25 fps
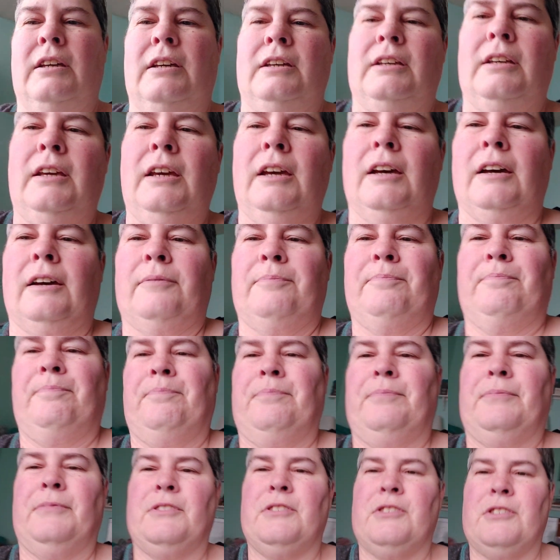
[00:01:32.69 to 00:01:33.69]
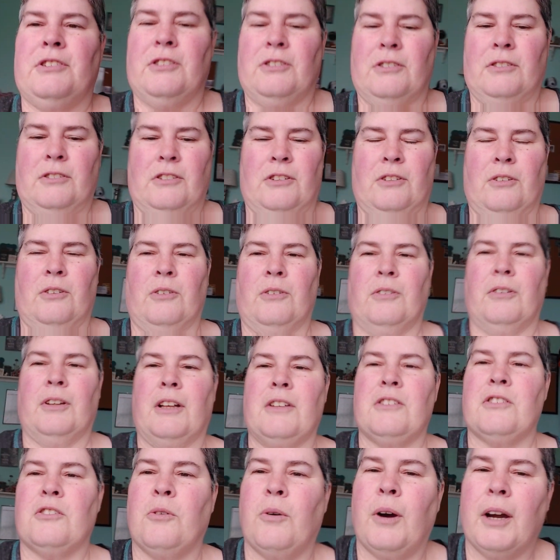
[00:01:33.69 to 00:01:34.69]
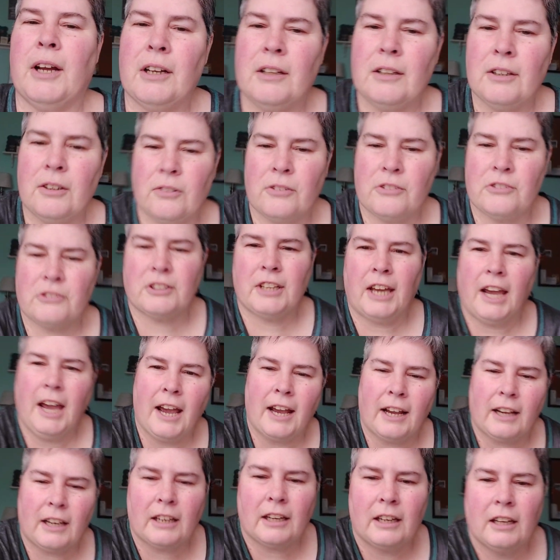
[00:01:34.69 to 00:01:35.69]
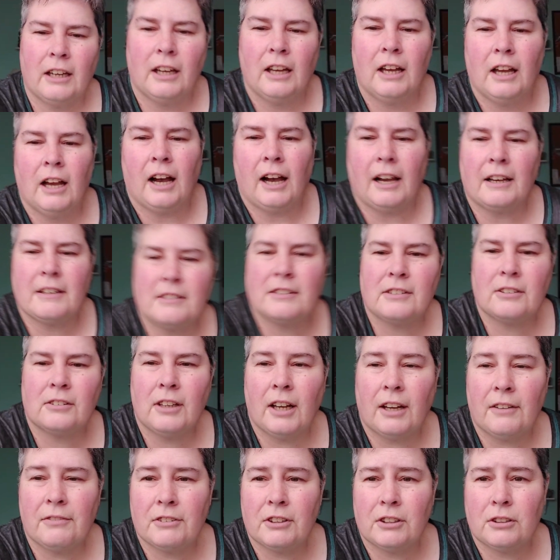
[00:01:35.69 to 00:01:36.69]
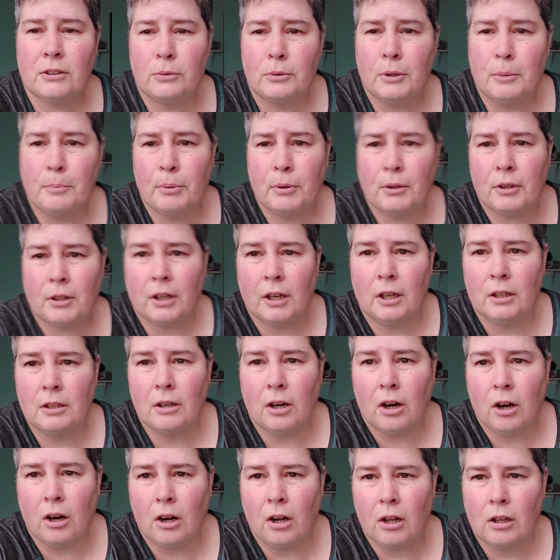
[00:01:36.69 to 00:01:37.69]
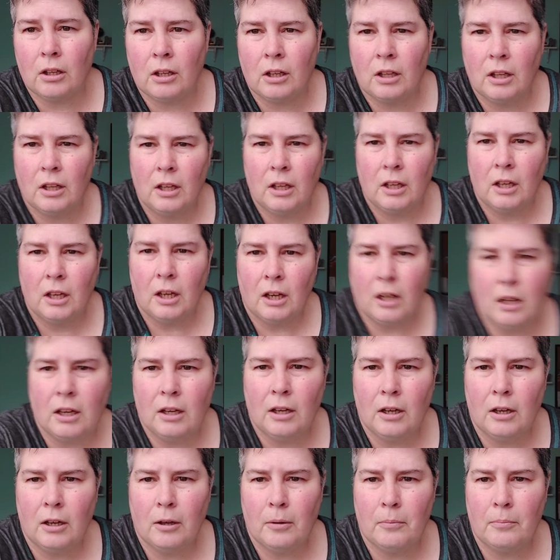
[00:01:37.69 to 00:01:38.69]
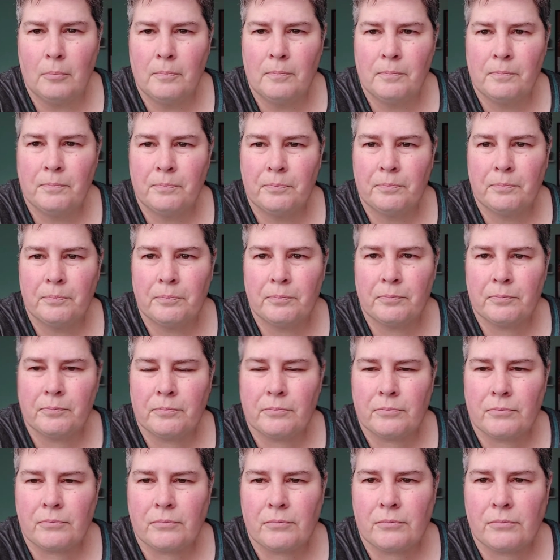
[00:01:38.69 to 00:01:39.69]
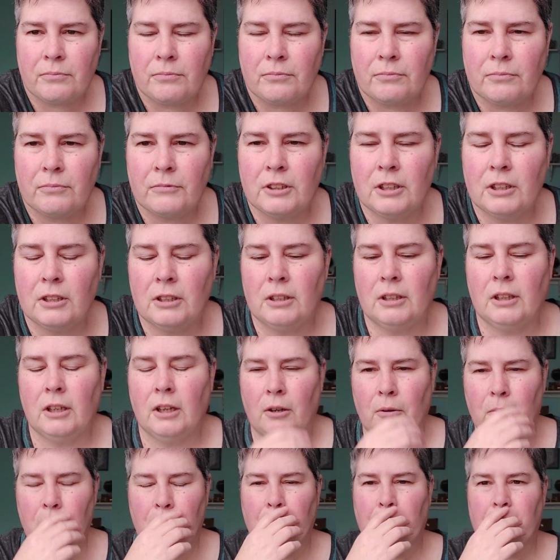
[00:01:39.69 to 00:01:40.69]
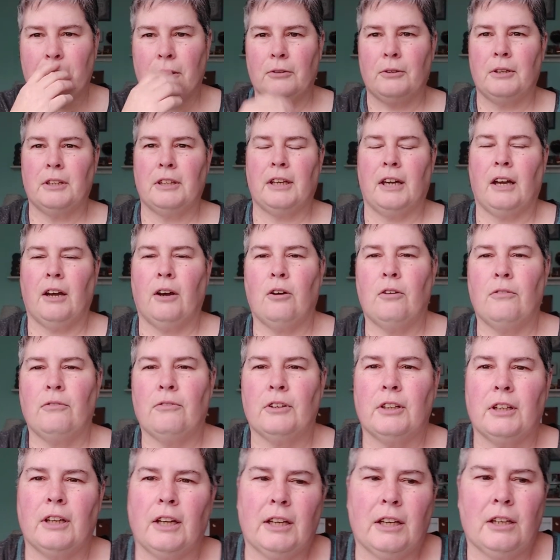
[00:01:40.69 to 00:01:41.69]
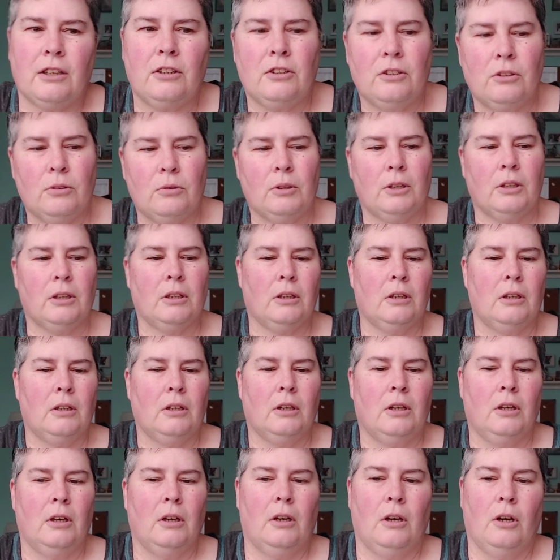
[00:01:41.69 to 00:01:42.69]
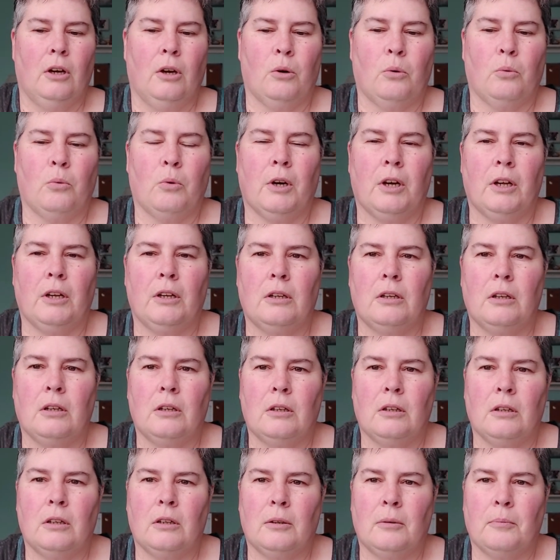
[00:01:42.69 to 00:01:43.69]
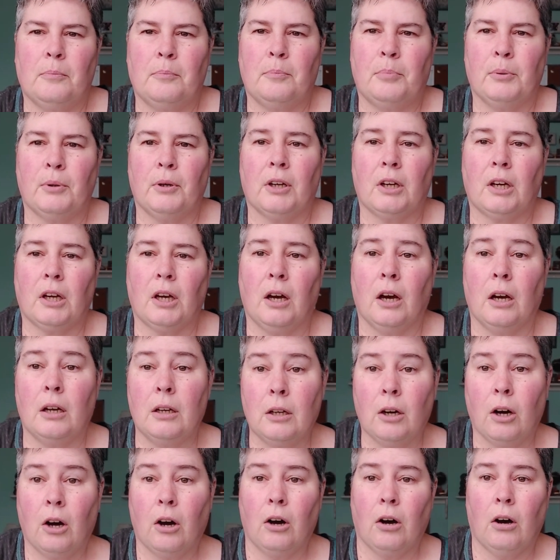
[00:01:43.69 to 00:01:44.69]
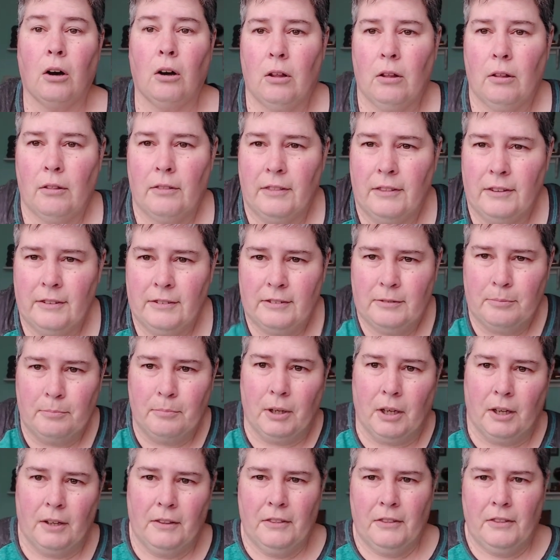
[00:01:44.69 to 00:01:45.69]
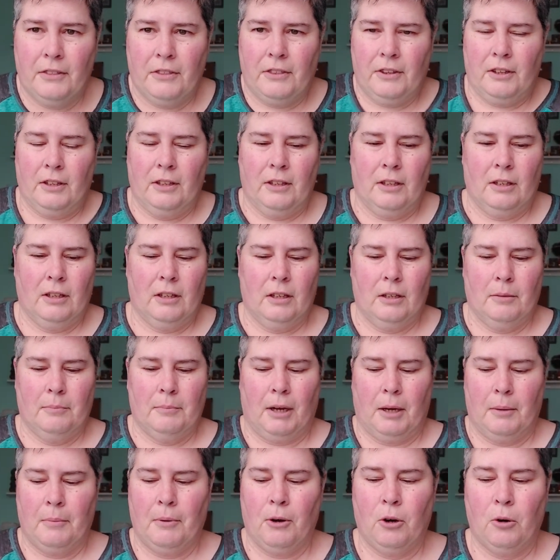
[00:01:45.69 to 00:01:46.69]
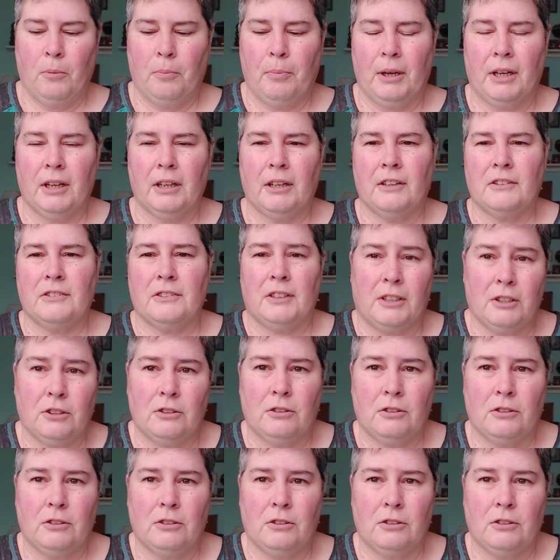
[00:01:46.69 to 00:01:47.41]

yeah, so that's quite a little stack. I still have to do a book unhaul. Um, yeah, we'll be doing that. Hopefully I can do a one book unhaul this month. Um, I'm hoping because I,